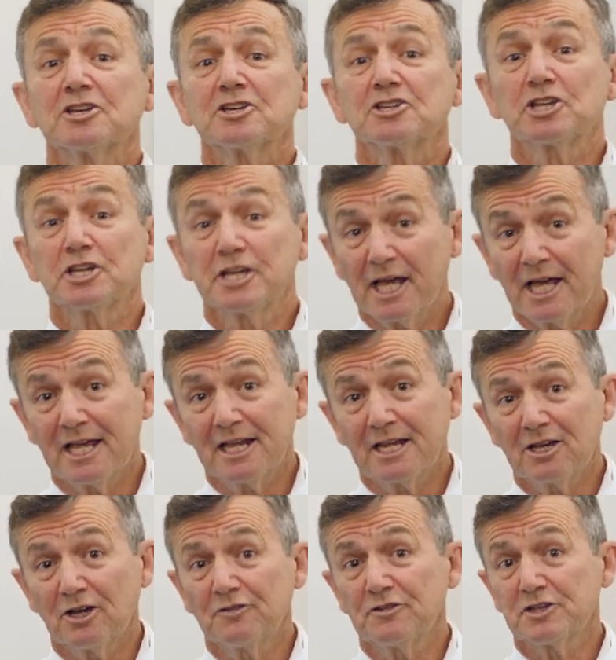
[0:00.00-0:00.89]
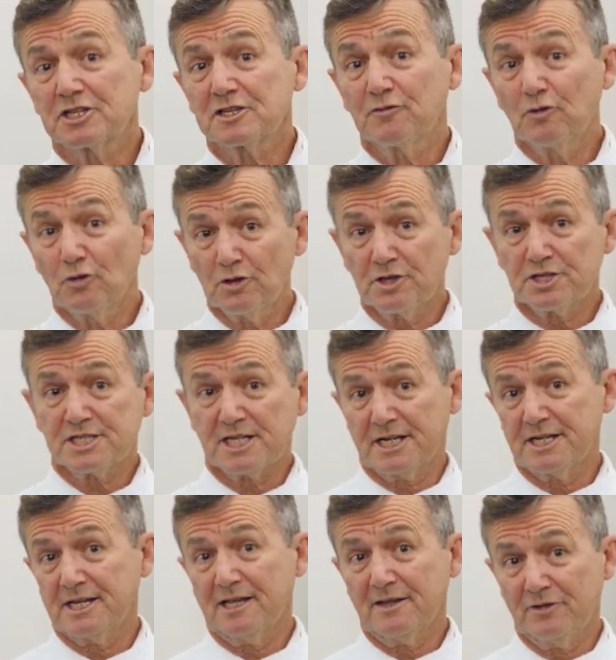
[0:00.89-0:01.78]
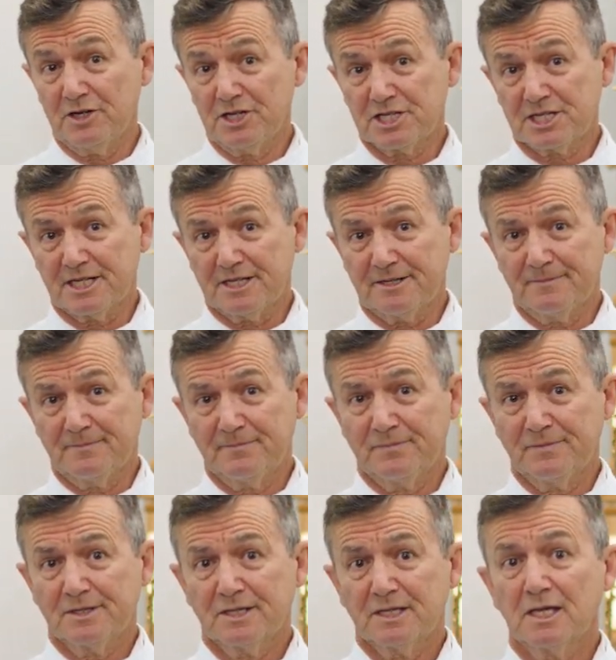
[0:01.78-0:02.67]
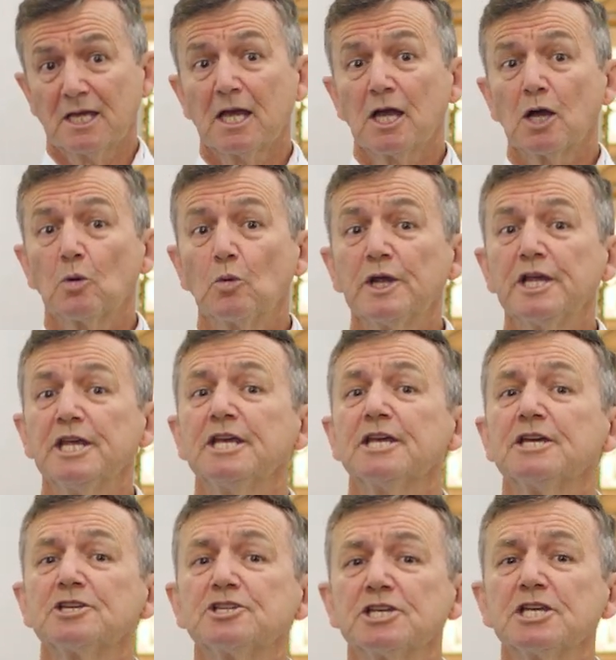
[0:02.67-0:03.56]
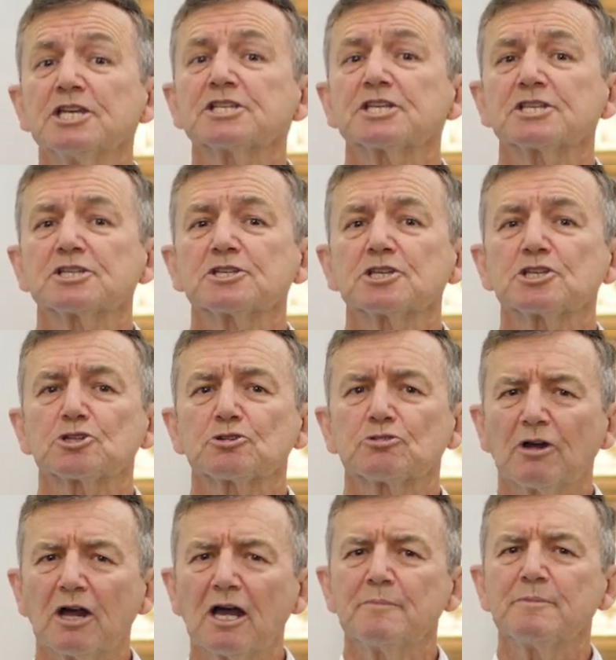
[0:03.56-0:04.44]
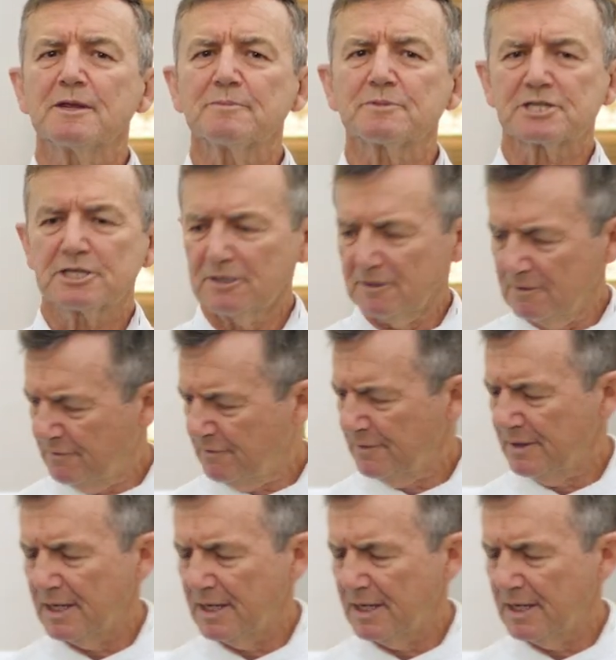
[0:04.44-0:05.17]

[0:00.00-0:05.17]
Today, on this fourth Sunday of Easter, we hear Jesus describe himself